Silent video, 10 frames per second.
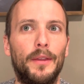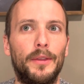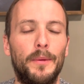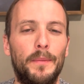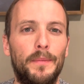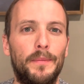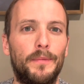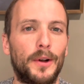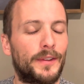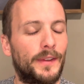the
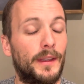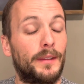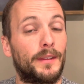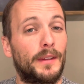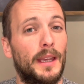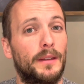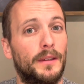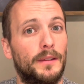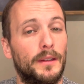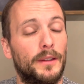first thing to say is
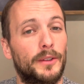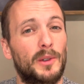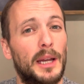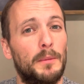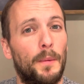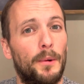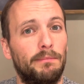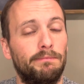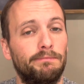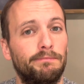it's indescribable.
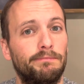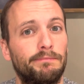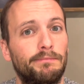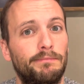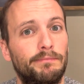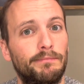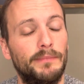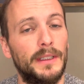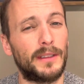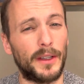
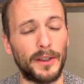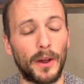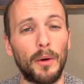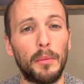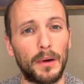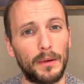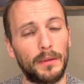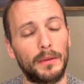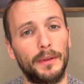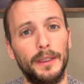It's unknowable.
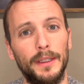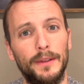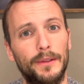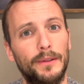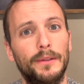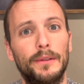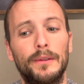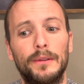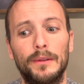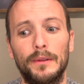
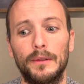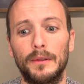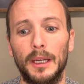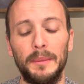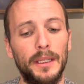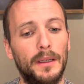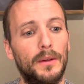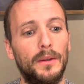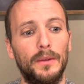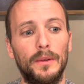It's, I mean,
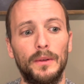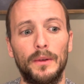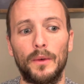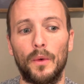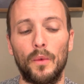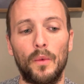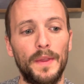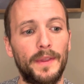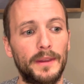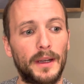
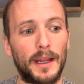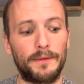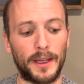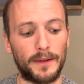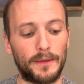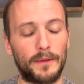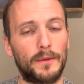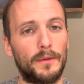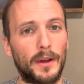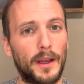one thing that I find
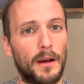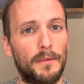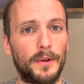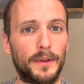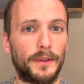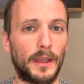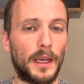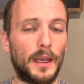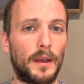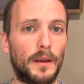very helpful is
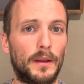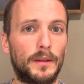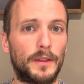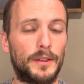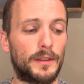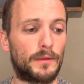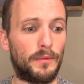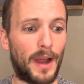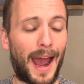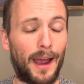to just
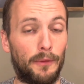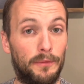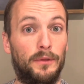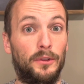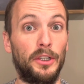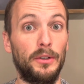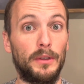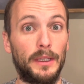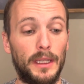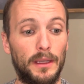
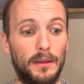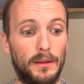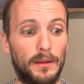literally